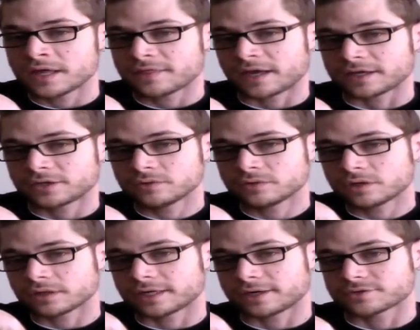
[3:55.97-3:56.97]
that
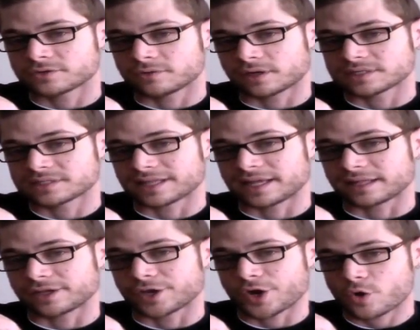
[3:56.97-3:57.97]
cuticle layer is going to
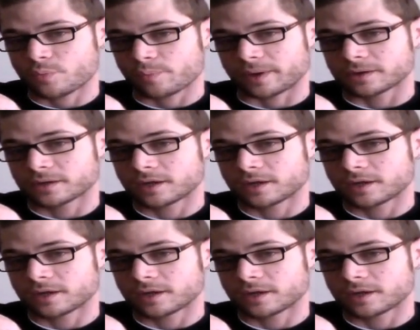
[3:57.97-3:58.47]
slightly open.